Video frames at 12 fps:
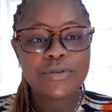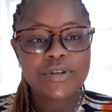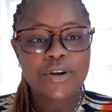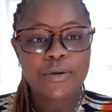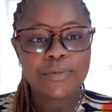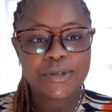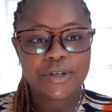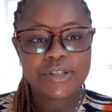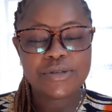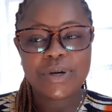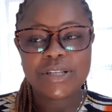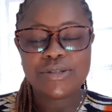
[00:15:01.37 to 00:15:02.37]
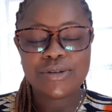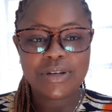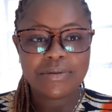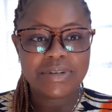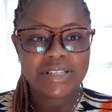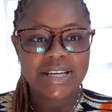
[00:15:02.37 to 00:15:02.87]
options were so
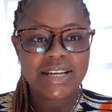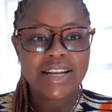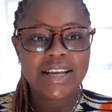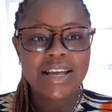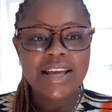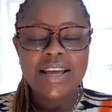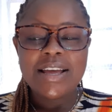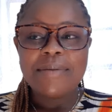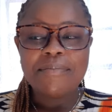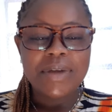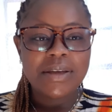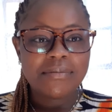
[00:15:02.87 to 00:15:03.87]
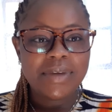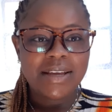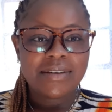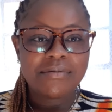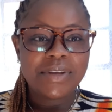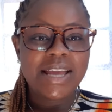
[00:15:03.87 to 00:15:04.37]
limited. Me
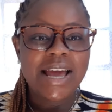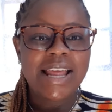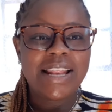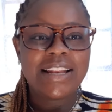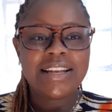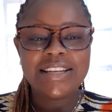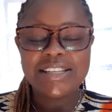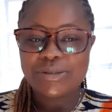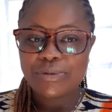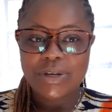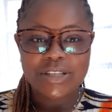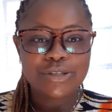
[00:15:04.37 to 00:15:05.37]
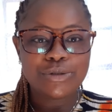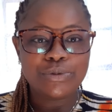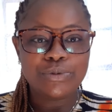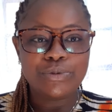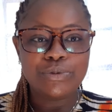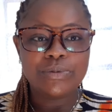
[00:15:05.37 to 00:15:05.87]
being me, I didn't want
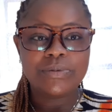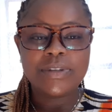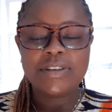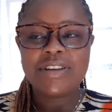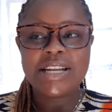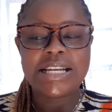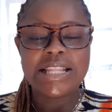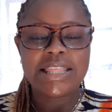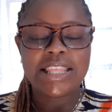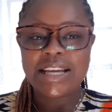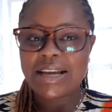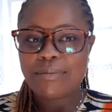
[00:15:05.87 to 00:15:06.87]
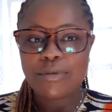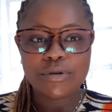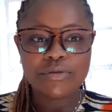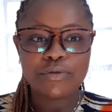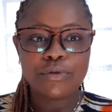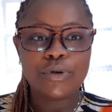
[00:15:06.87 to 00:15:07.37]
to even think
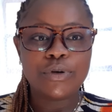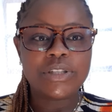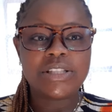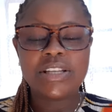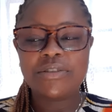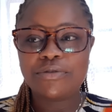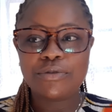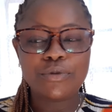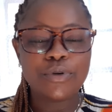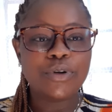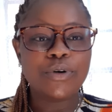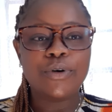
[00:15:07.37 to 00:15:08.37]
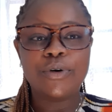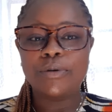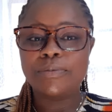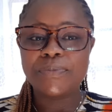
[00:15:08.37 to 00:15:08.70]
about food or seafood or